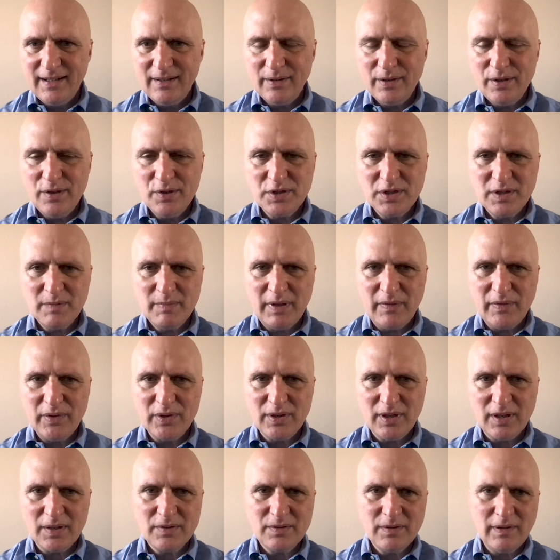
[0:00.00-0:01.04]
It used to be, if you
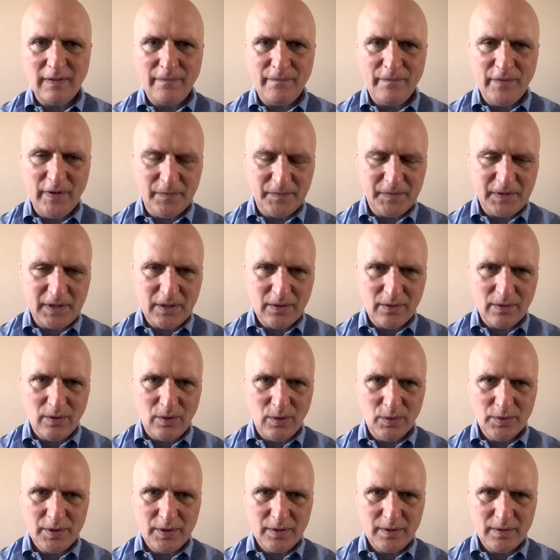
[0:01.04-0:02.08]
talk to a
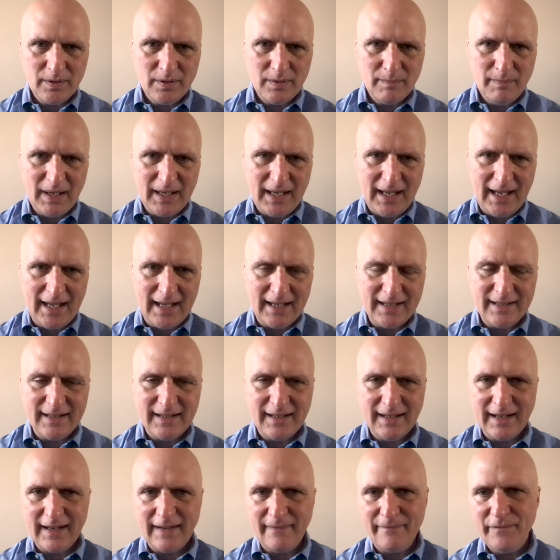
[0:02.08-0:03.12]
50-year-old in Manhattan
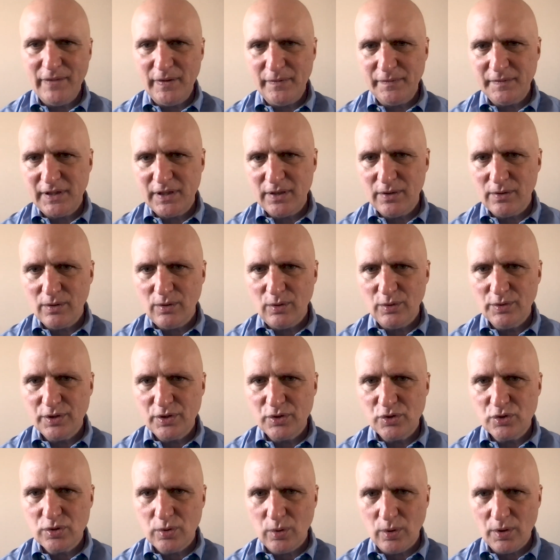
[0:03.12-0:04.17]
and like a 50-year-old
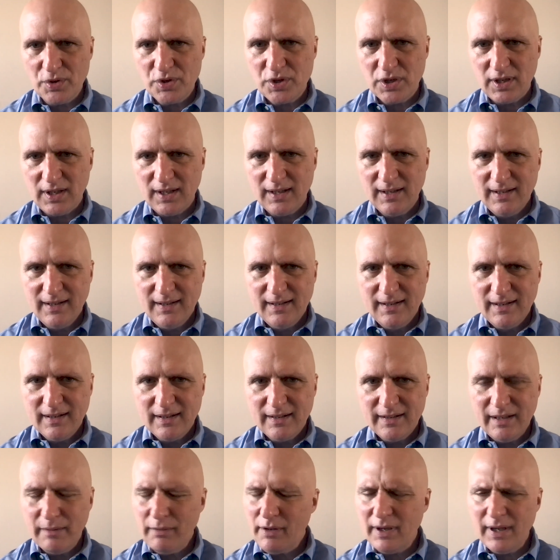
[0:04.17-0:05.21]
in Georgia,
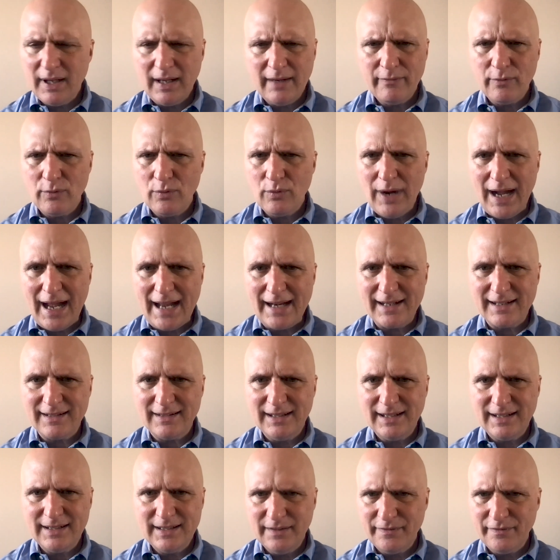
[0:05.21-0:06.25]
they're going to have
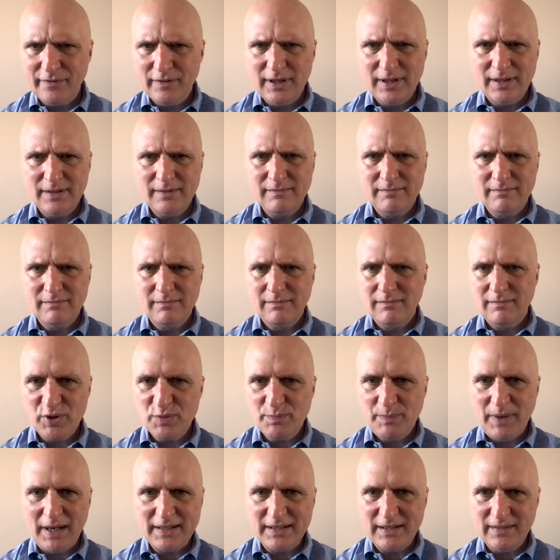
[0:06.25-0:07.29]
radically different
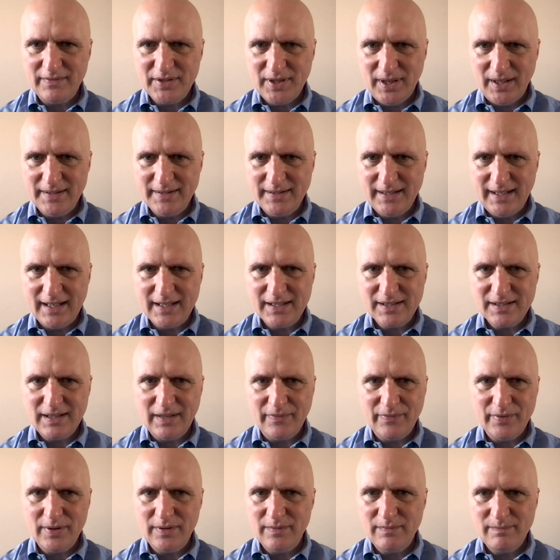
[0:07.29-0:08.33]
perspectives on things,
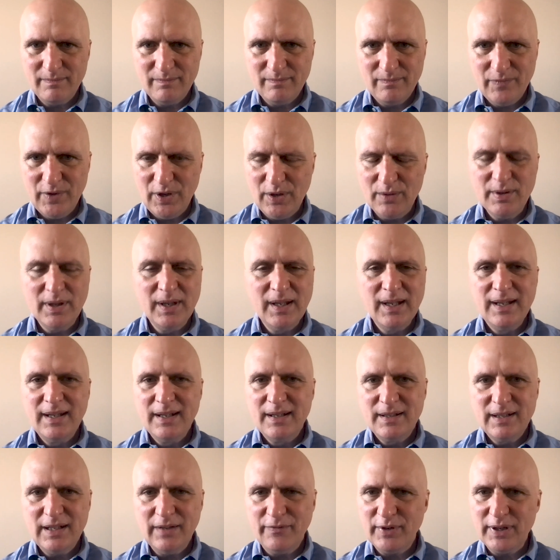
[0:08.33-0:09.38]
different
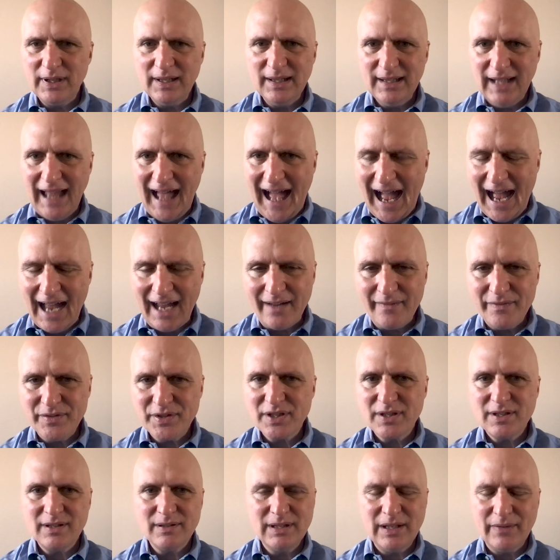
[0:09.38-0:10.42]

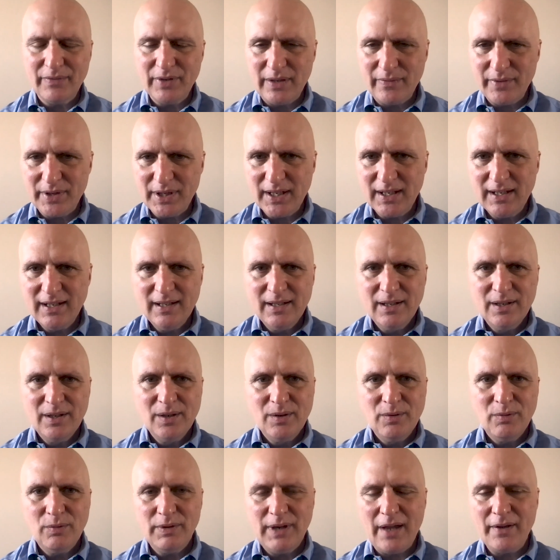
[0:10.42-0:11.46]
lives, different everything.
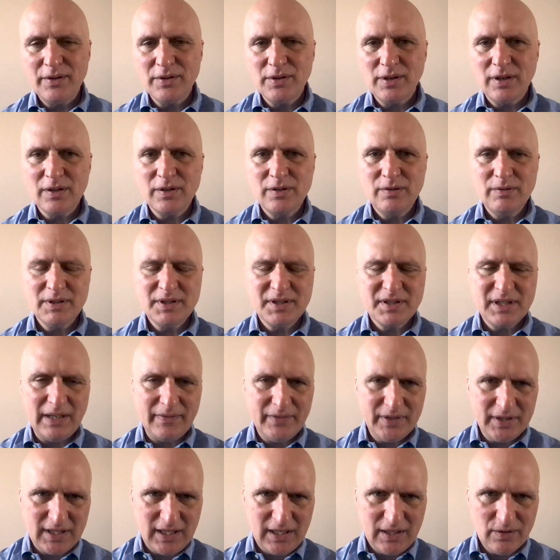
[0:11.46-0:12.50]
Well, now you talk to a
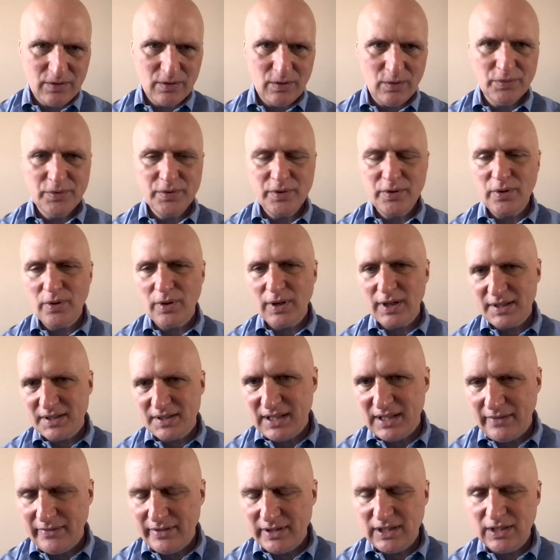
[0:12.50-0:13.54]
17-year-old in New a
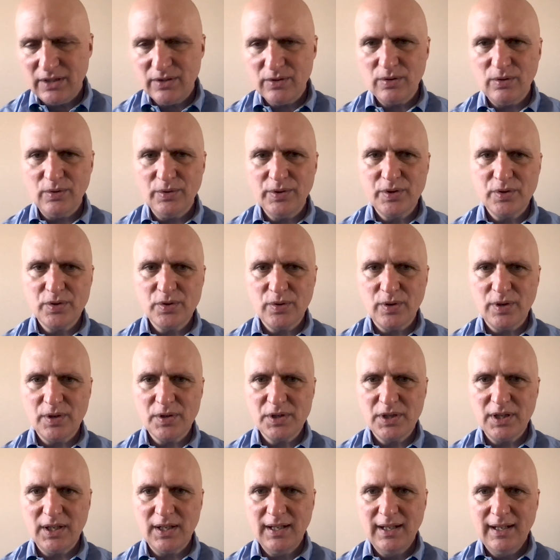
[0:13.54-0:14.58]
17-year-old in
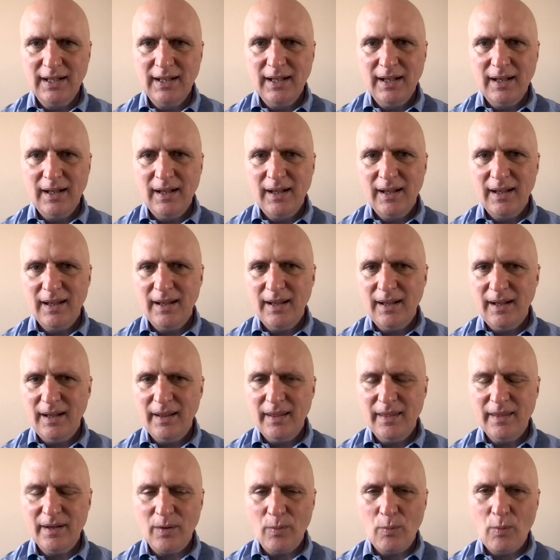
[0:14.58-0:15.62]
Georgia,
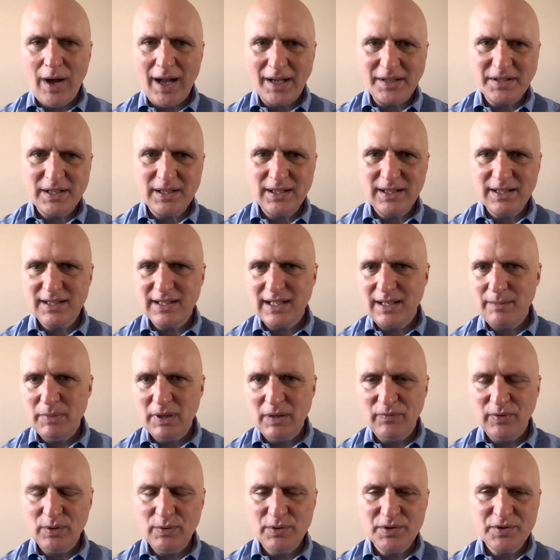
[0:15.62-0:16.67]
they're watching the
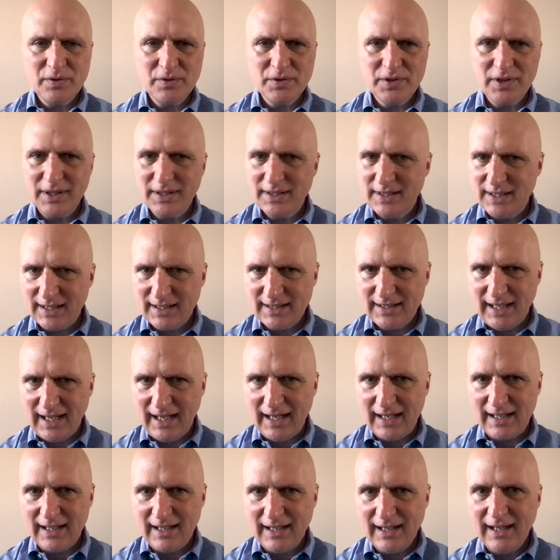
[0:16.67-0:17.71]
same influencers on
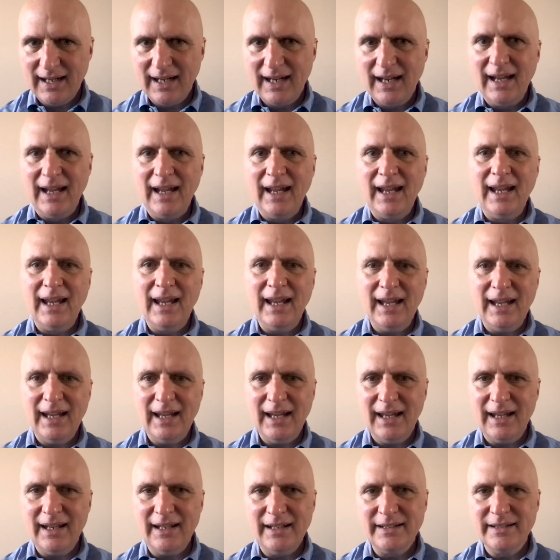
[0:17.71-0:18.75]
TikTok.
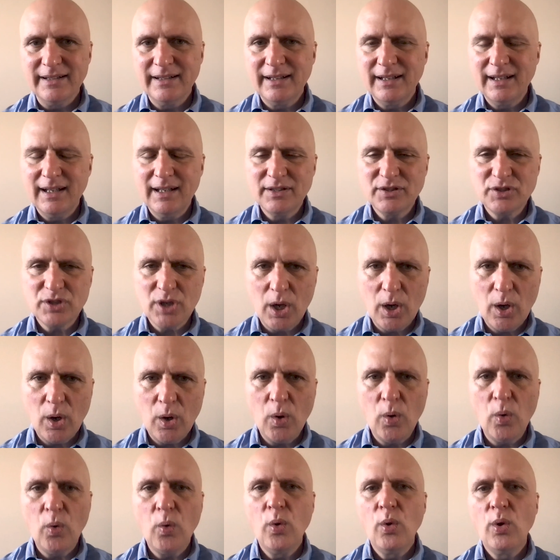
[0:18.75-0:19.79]
And
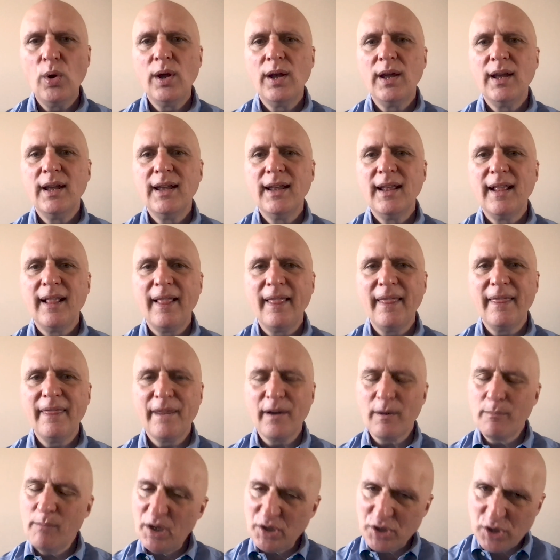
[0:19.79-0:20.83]
so
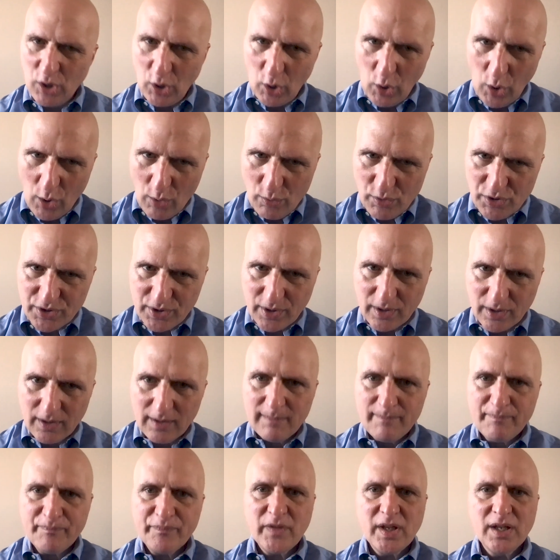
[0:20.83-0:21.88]
they're much
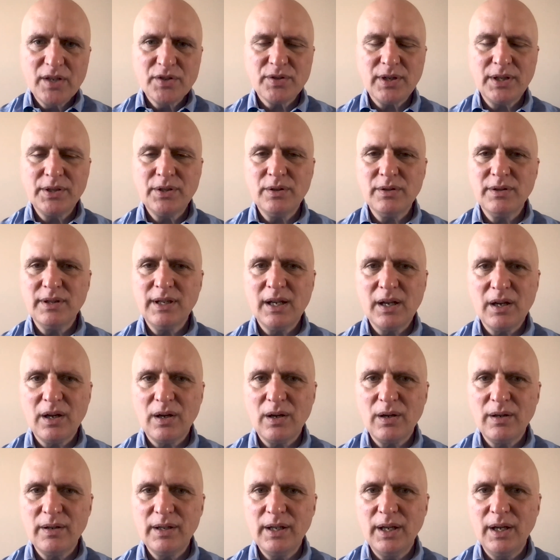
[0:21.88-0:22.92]
closer. So I do
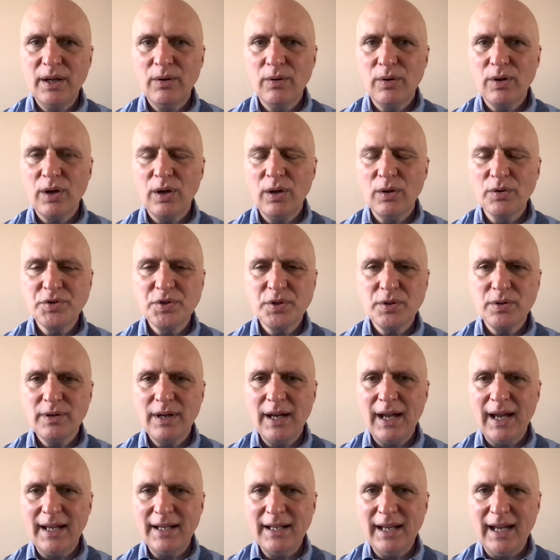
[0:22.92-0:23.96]
think,
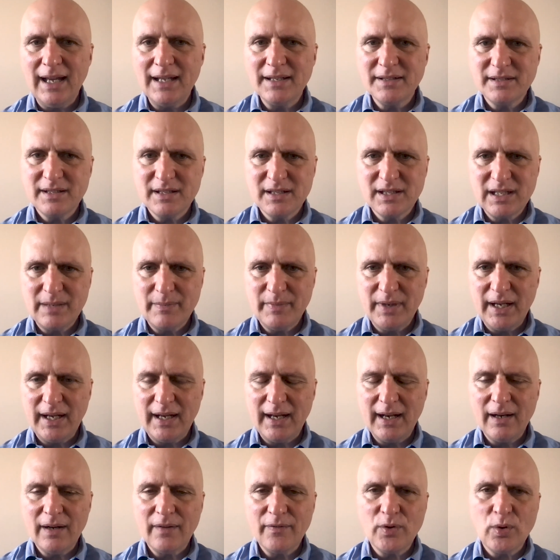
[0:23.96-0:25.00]
culture has
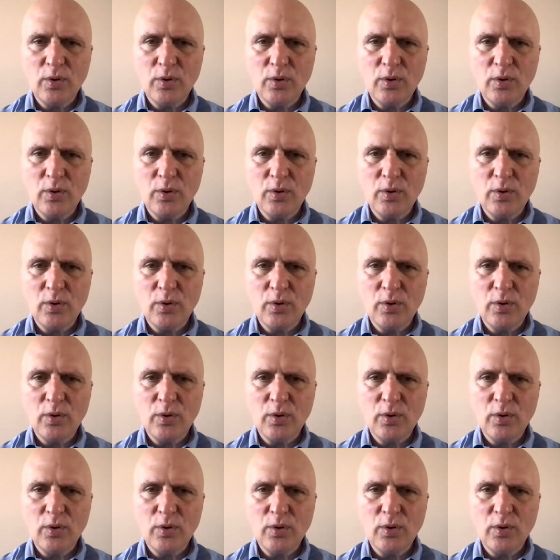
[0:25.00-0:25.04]
disseminated out.